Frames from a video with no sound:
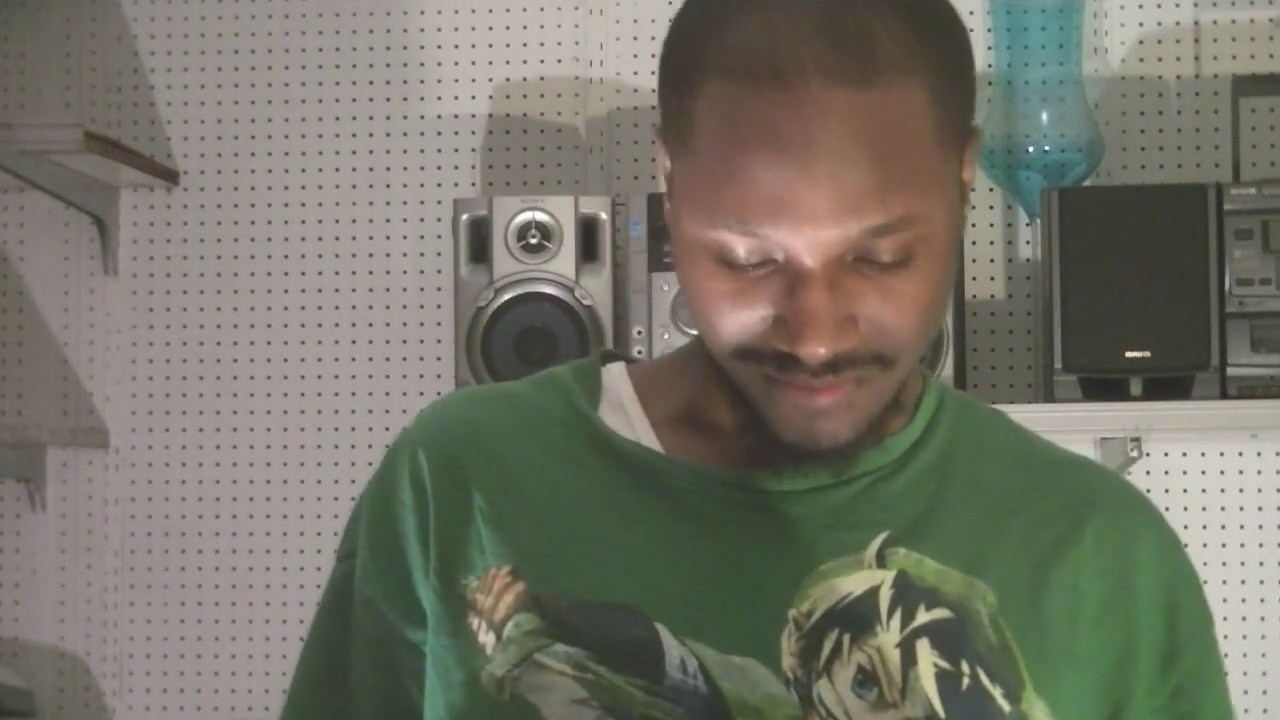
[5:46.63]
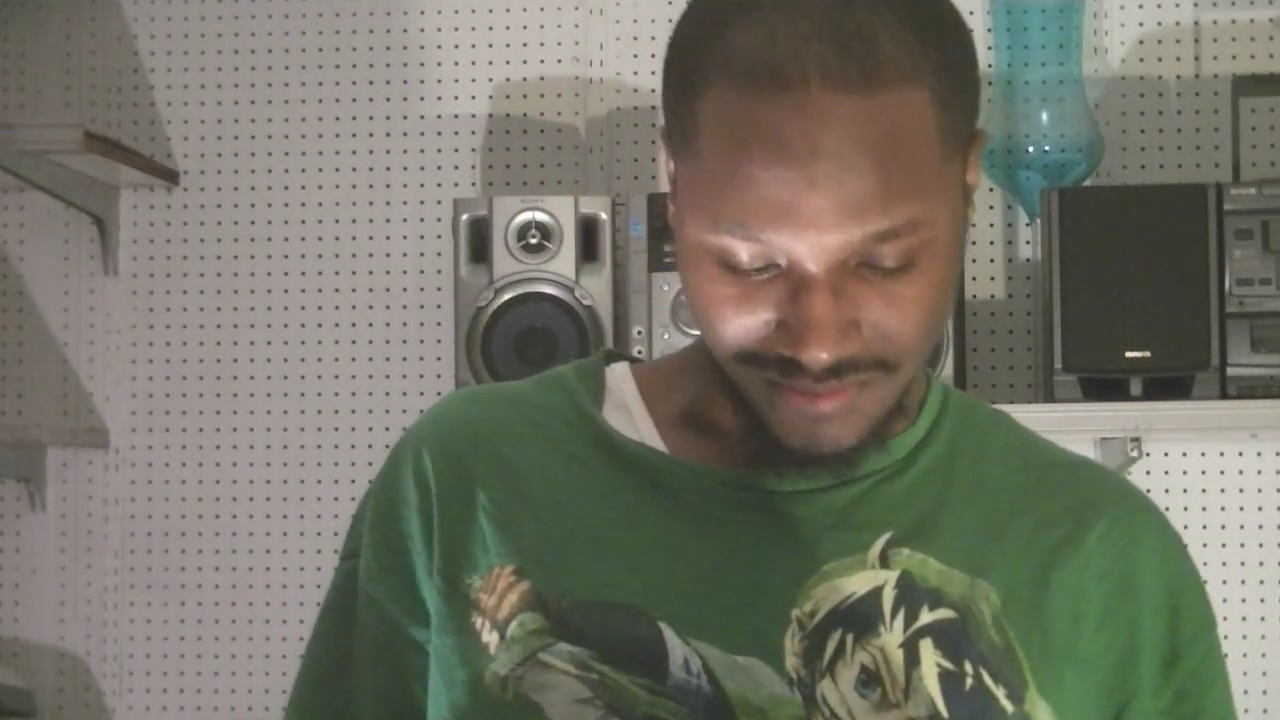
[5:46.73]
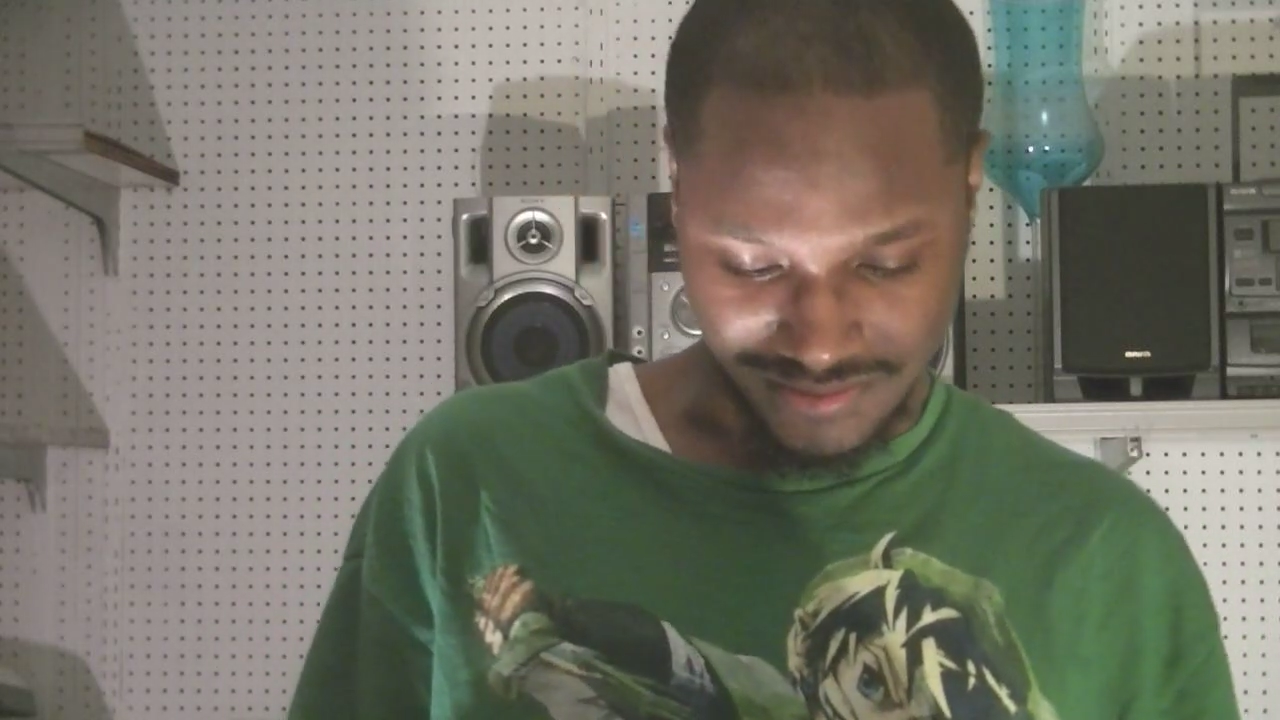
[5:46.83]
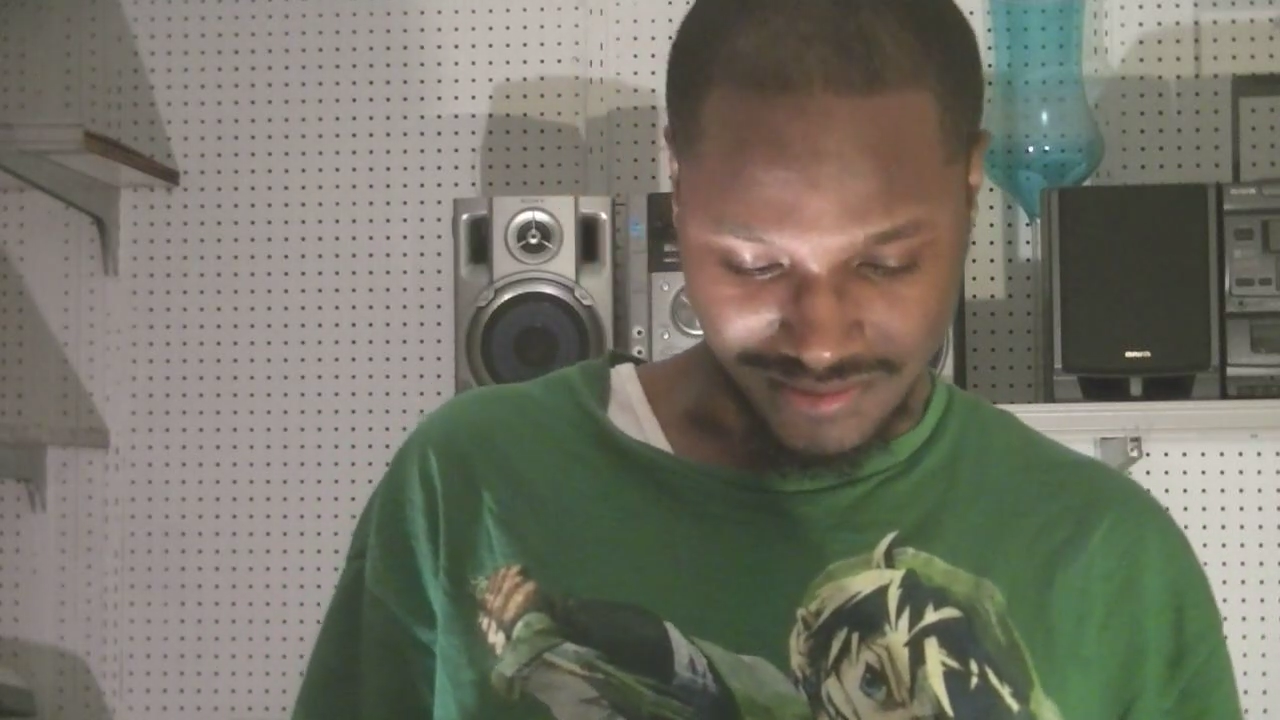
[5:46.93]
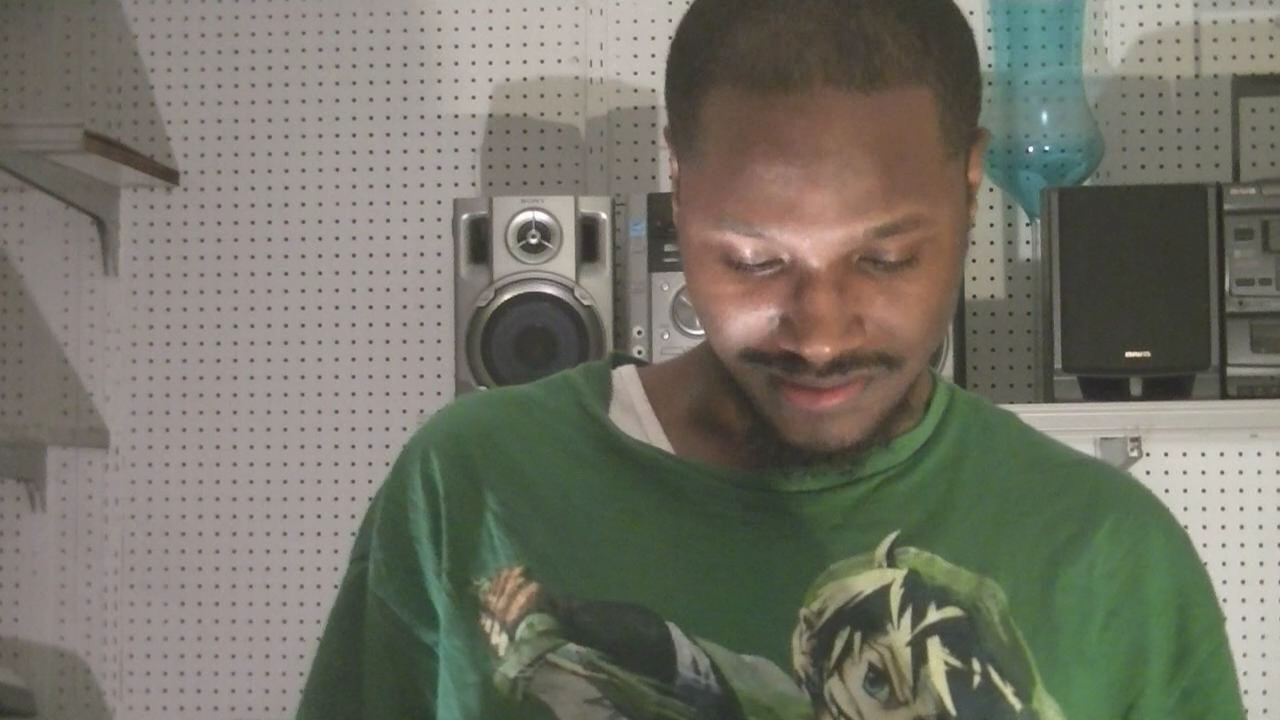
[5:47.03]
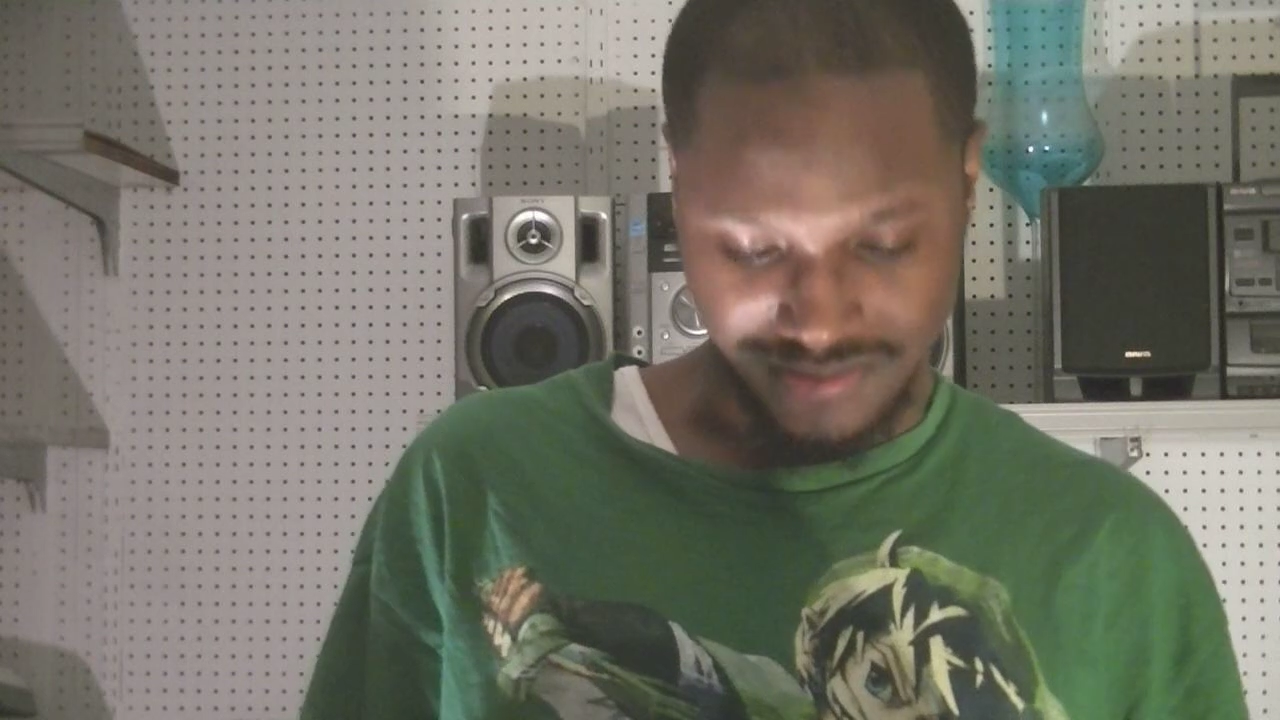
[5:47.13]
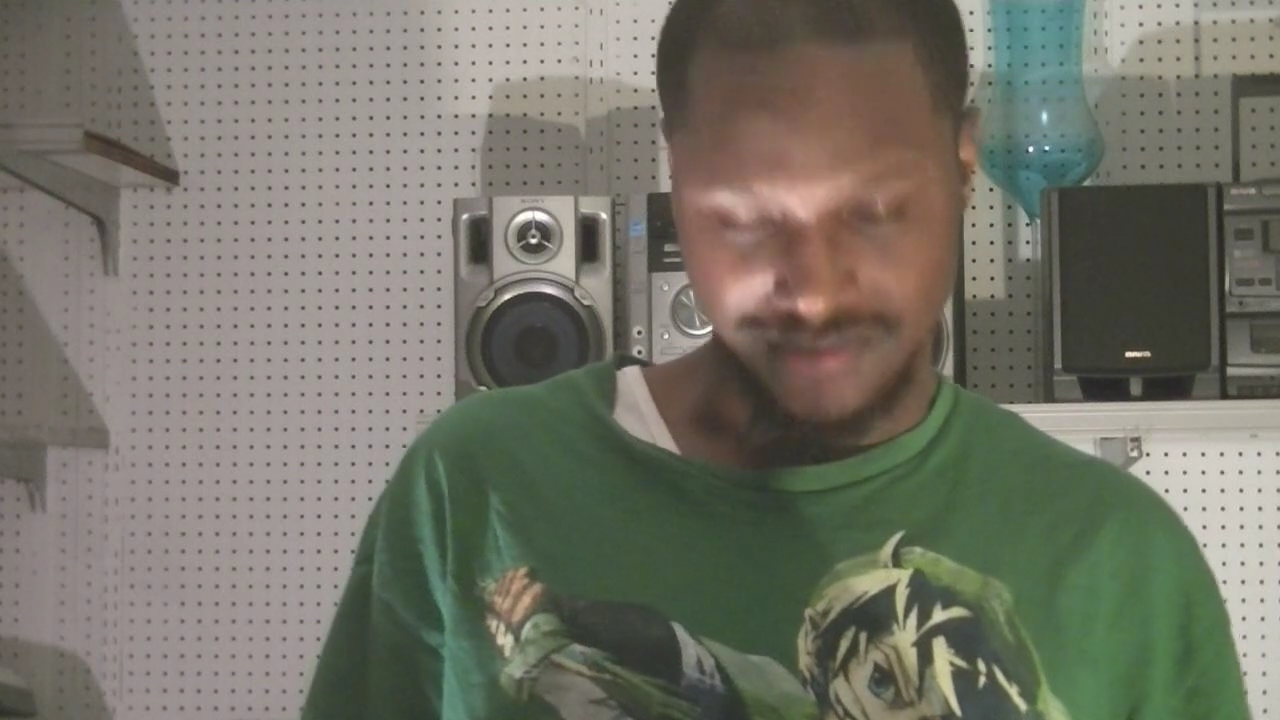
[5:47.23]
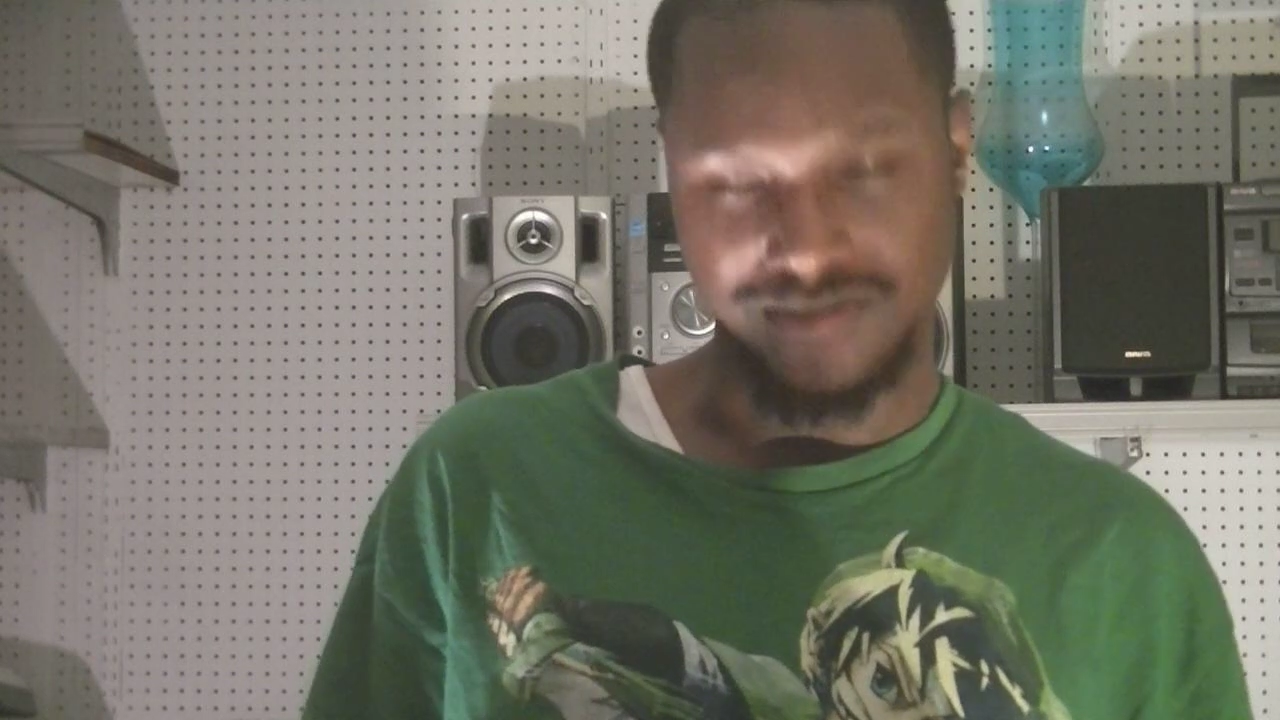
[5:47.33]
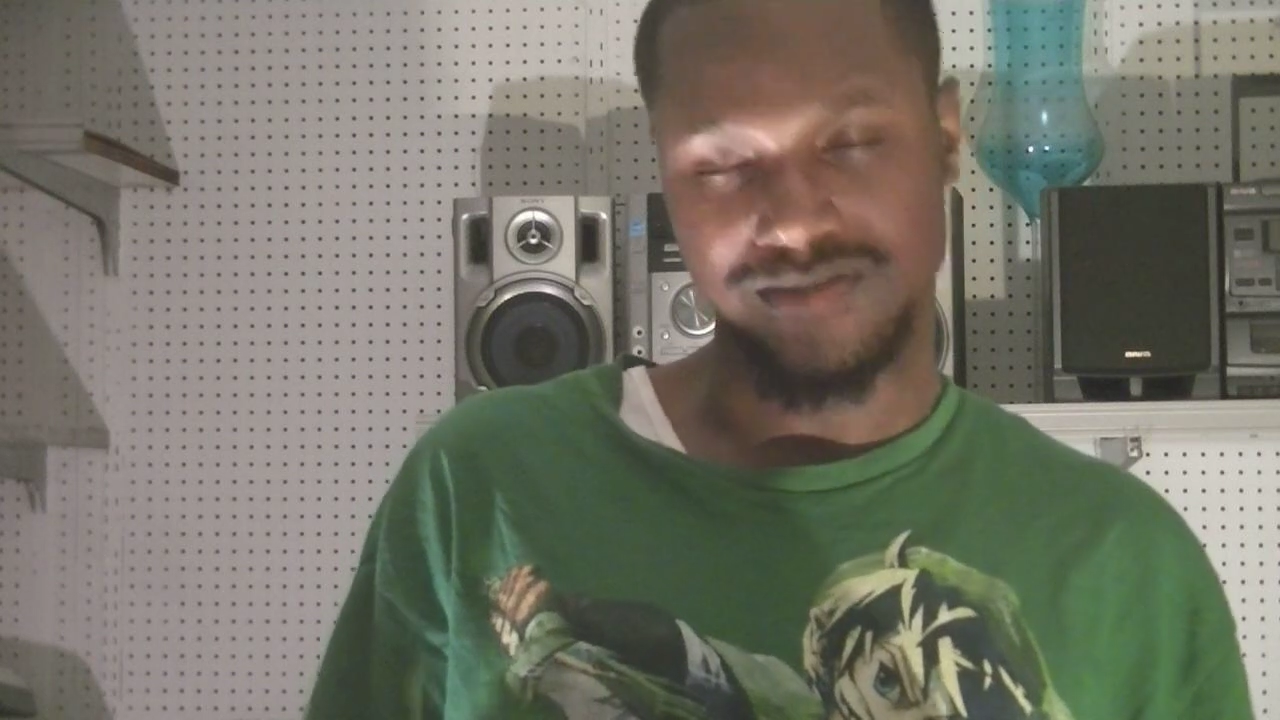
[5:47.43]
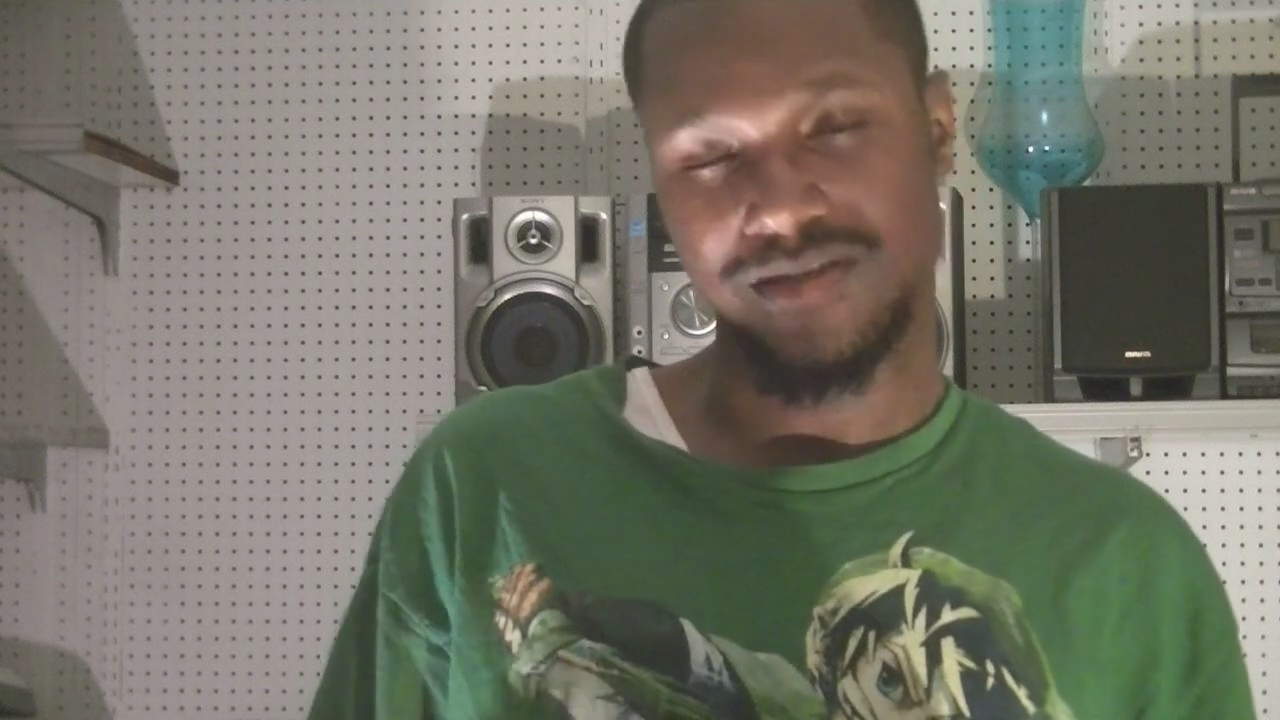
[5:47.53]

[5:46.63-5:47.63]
This